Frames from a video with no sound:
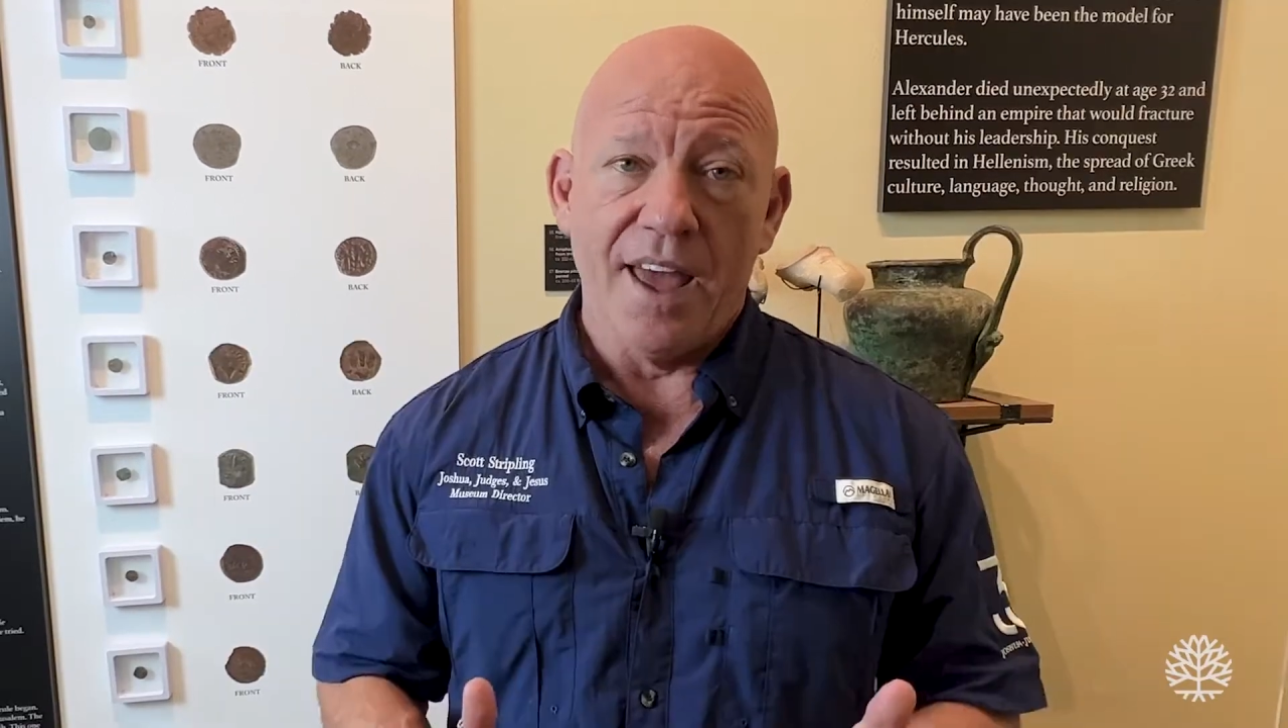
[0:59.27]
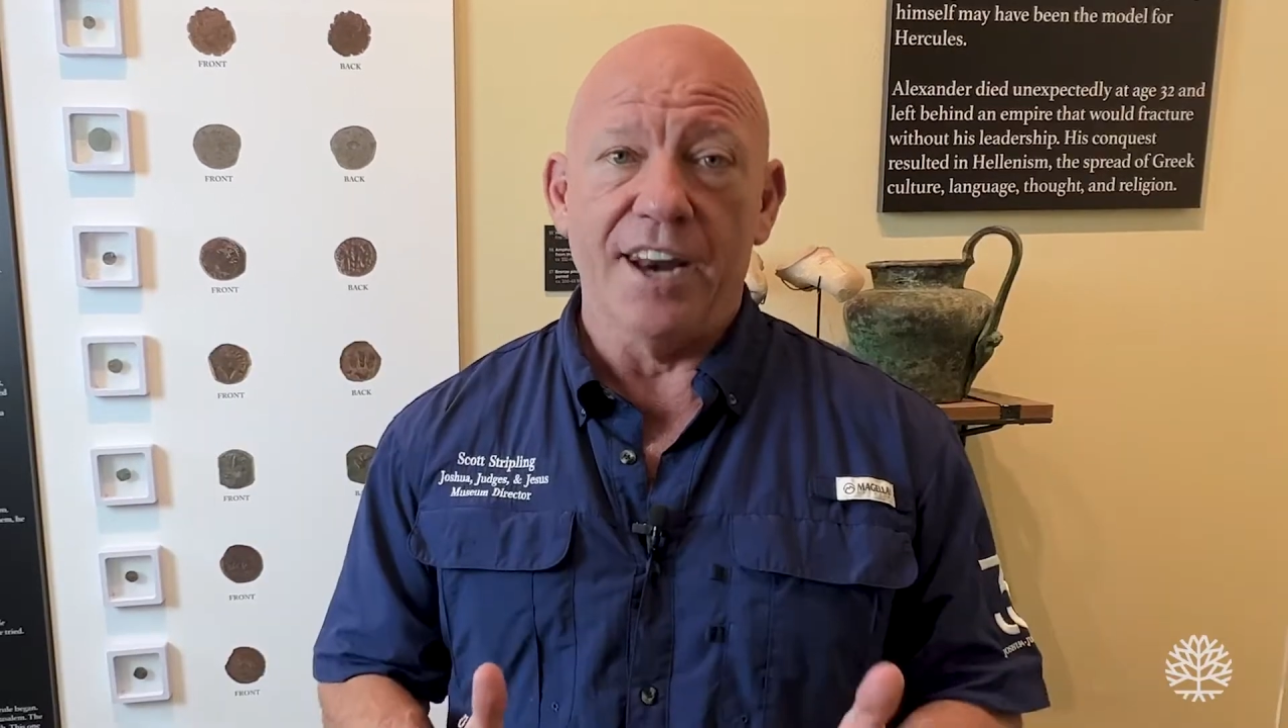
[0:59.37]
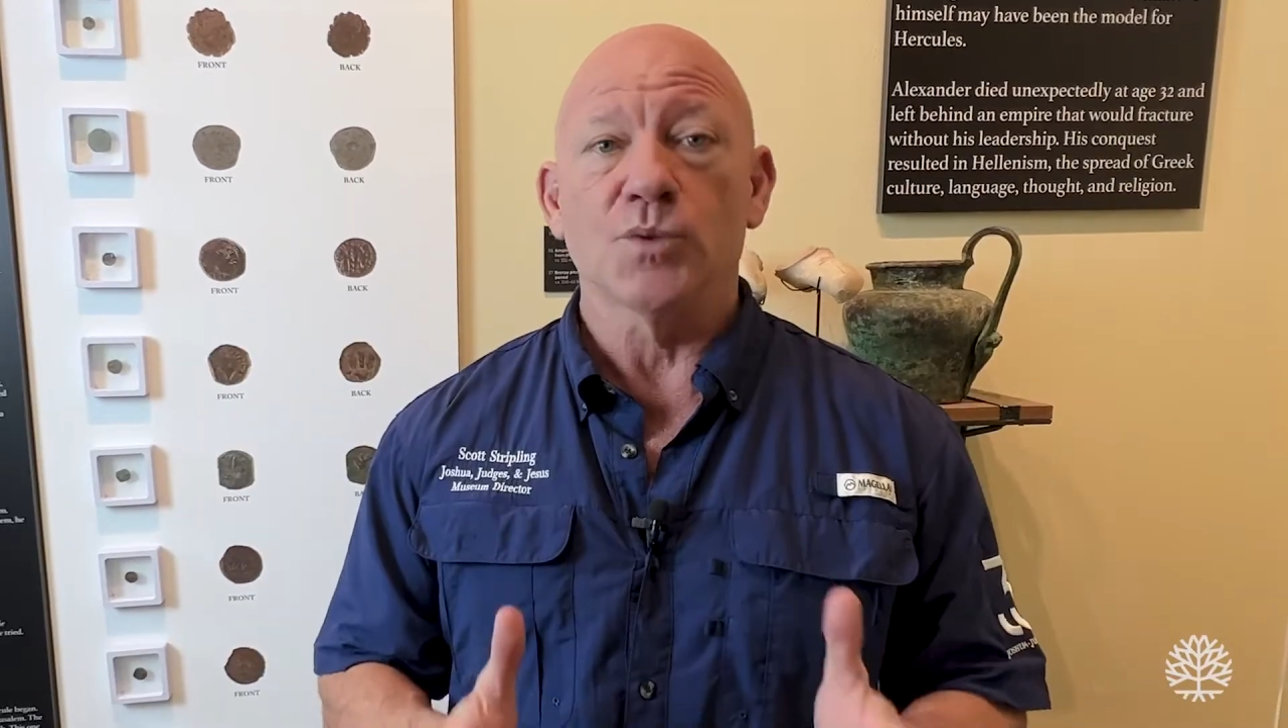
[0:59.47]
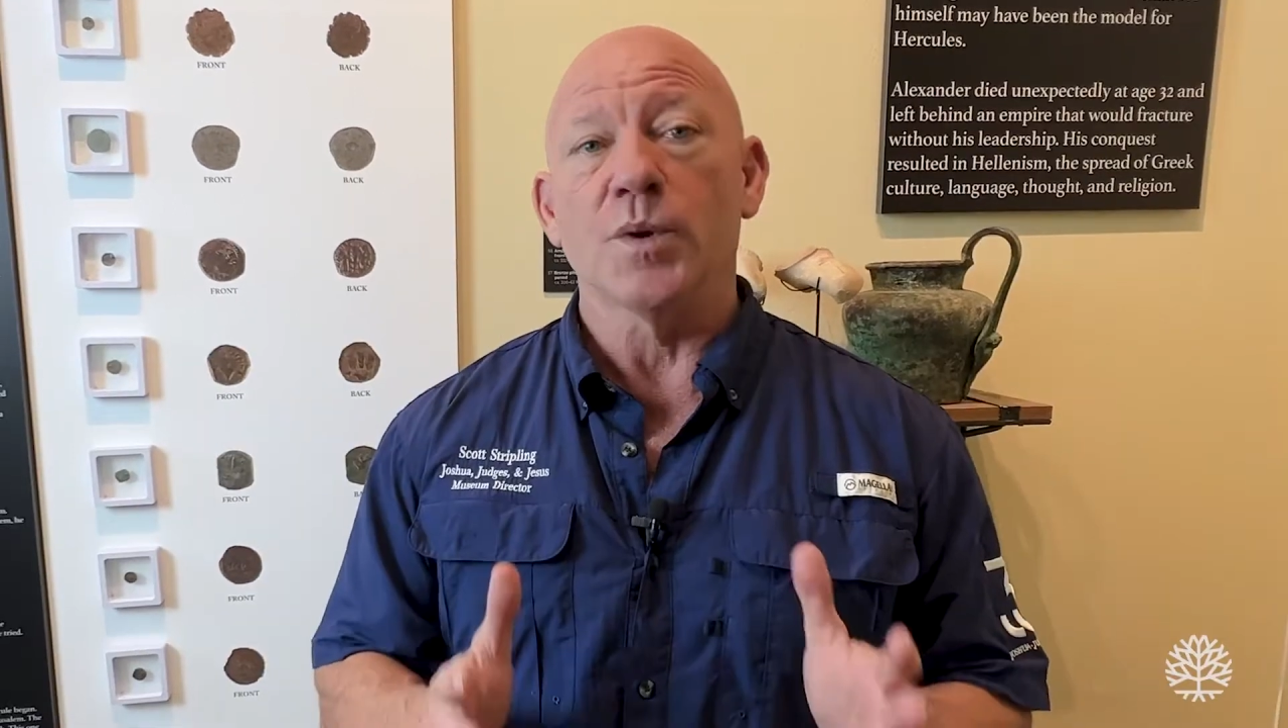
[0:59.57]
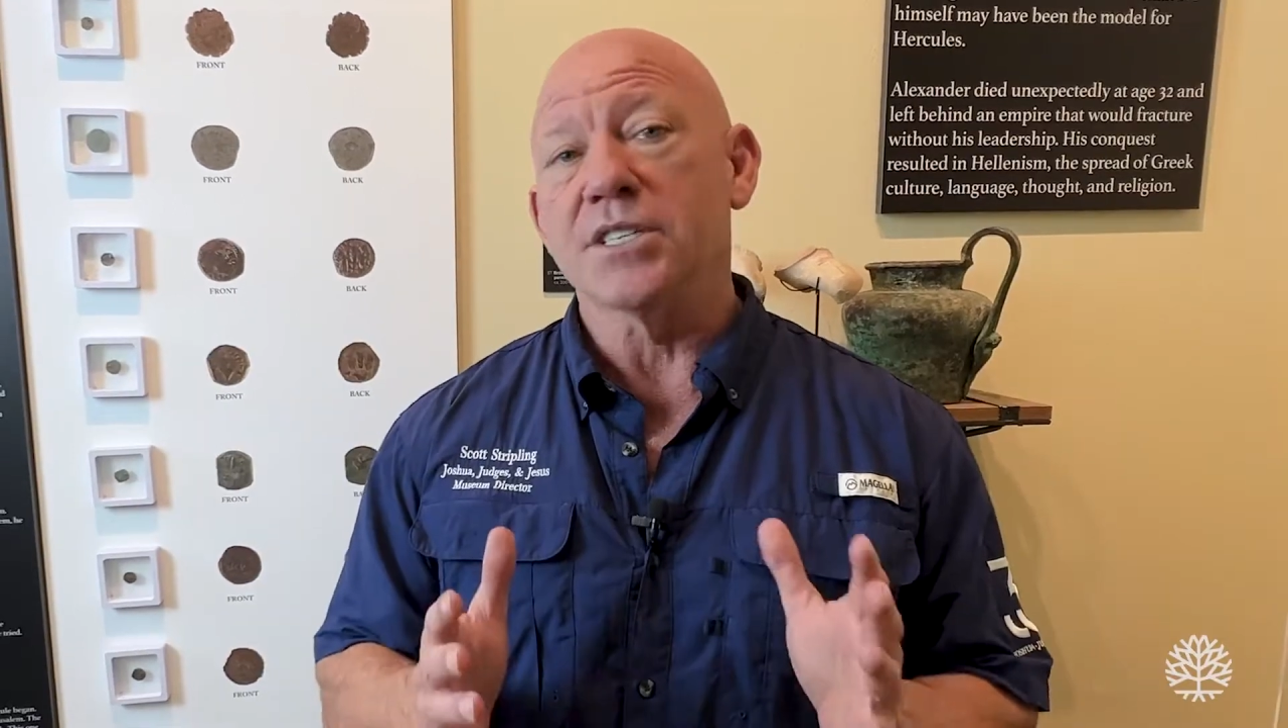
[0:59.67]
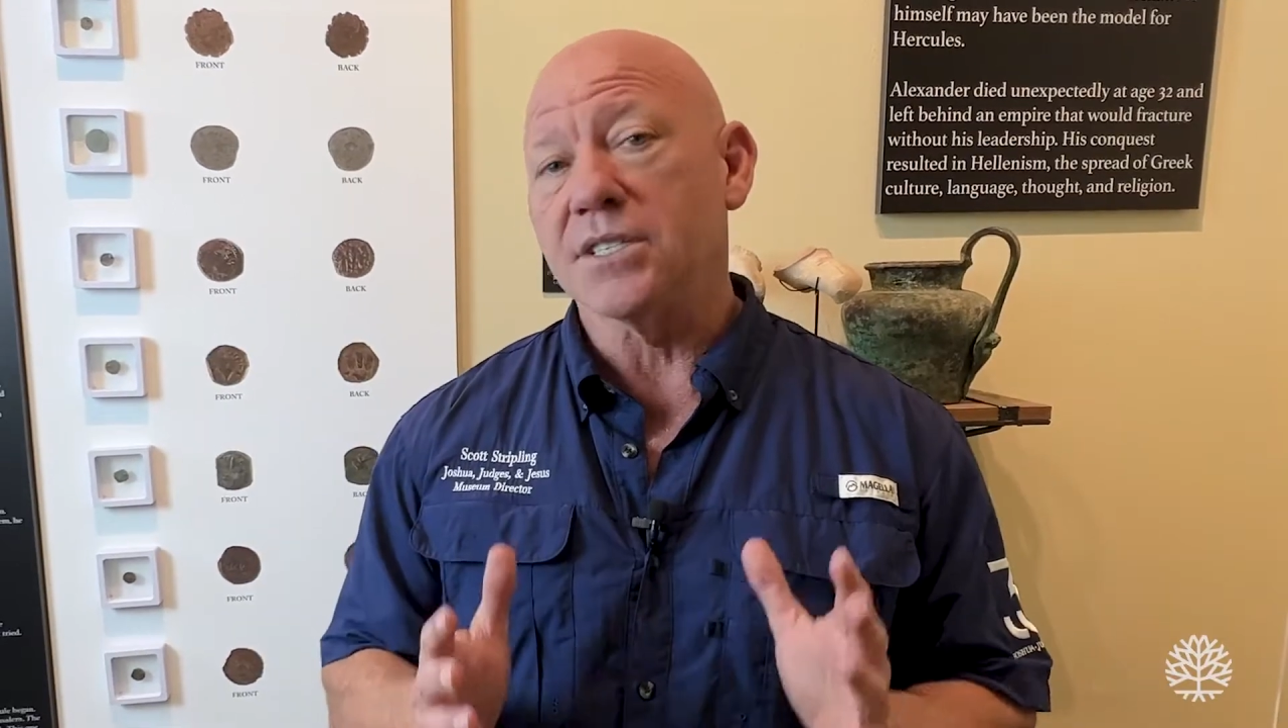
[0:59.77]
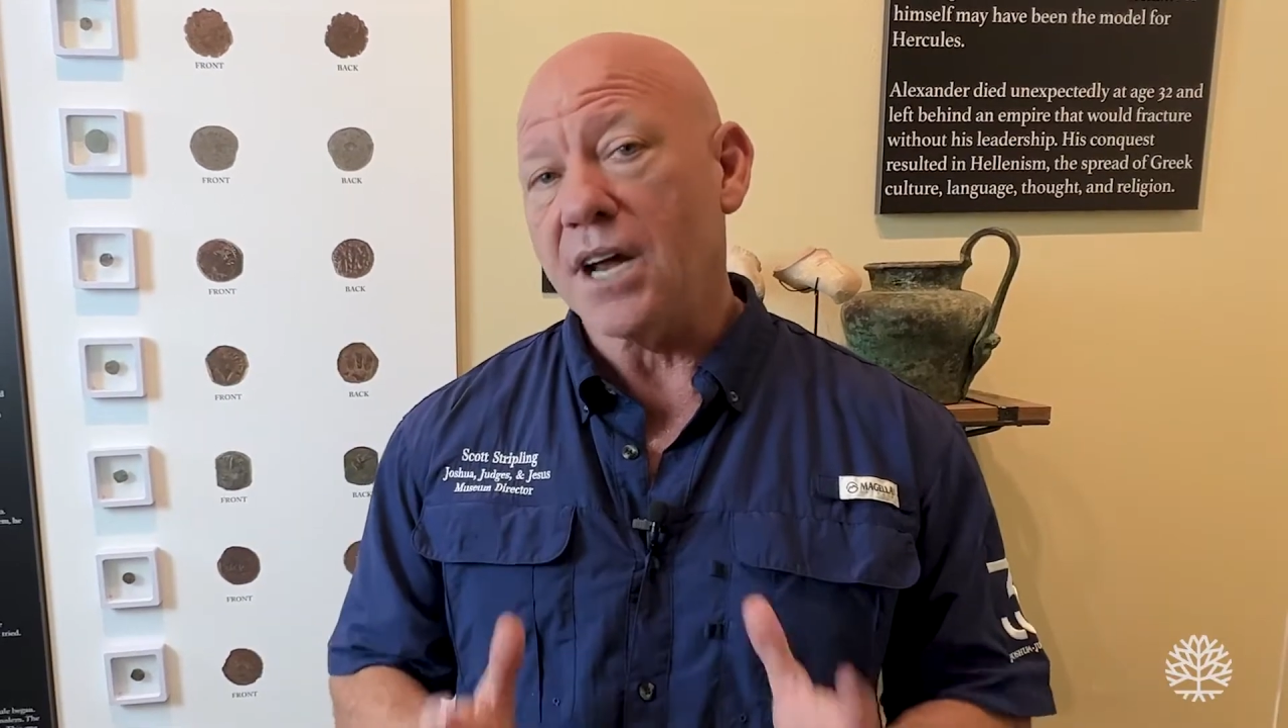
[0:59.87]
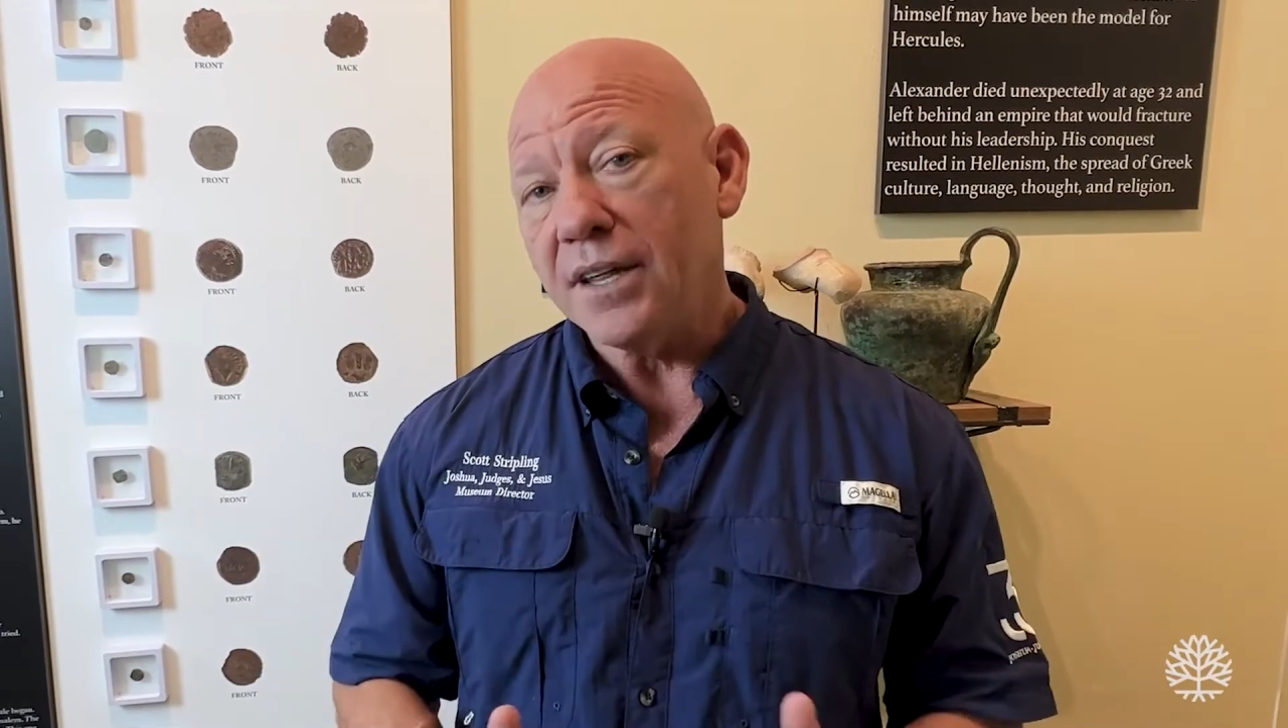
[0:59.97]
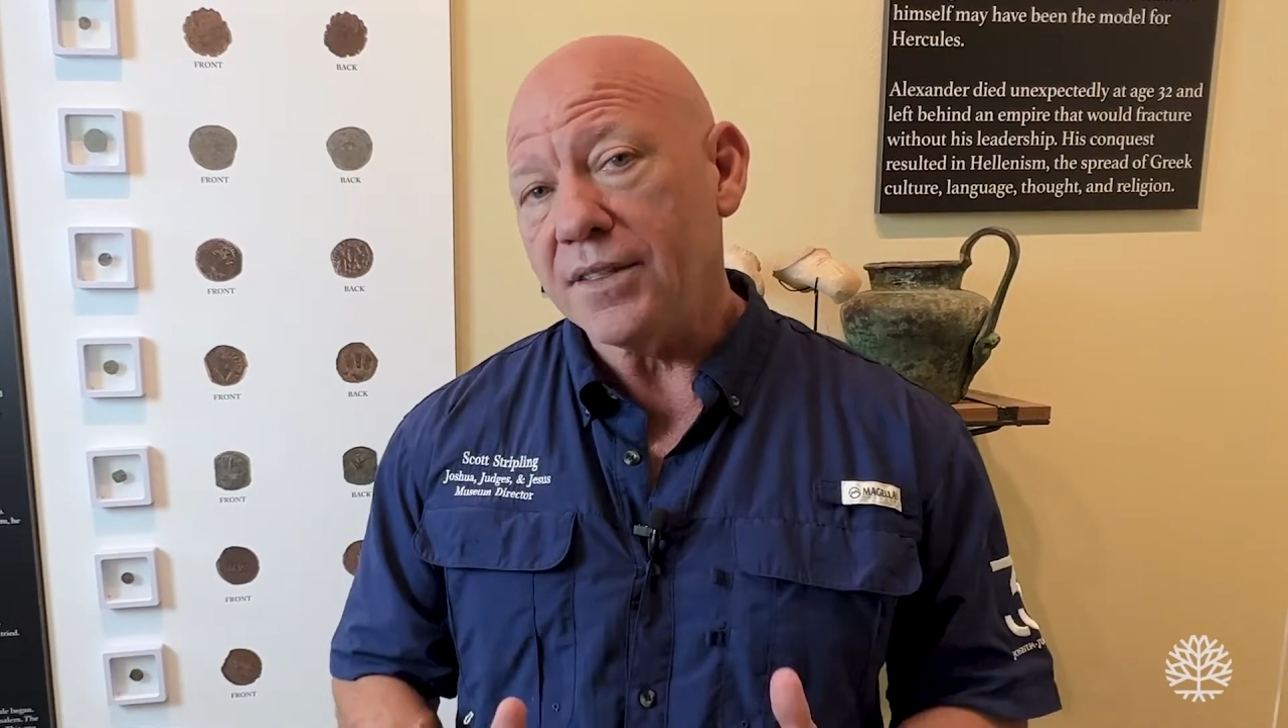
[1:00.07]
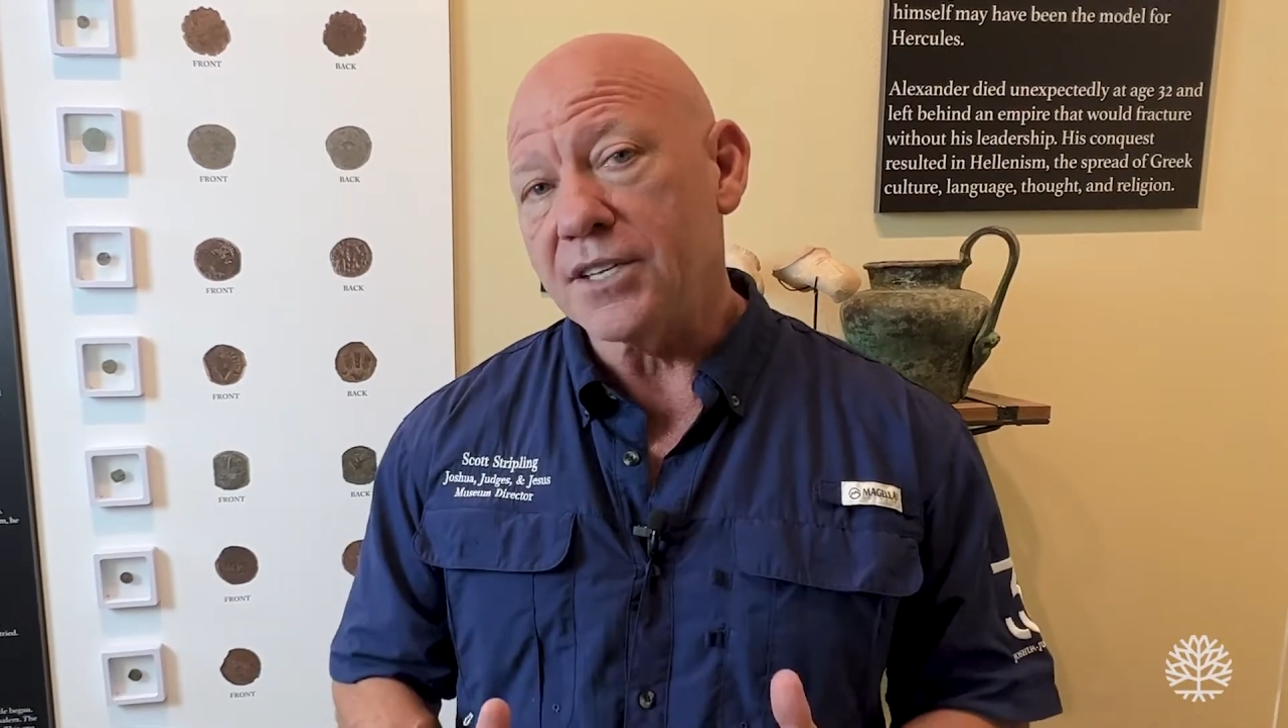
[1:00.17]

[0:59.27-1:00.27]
And as we studied